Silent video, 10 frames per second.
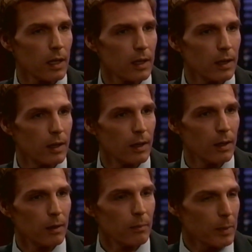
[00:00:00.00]
uh,
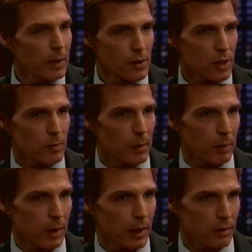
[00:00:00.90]
maybe I'll change my
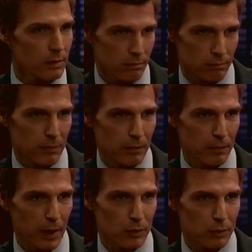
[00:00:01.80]
plans and
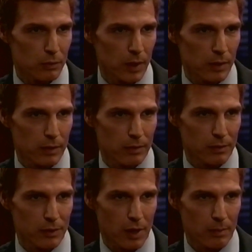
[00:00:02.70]
invite you to one of
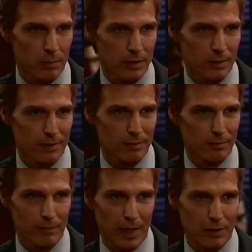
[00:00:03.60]
your charming,
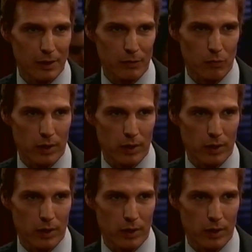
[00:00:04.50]
excellent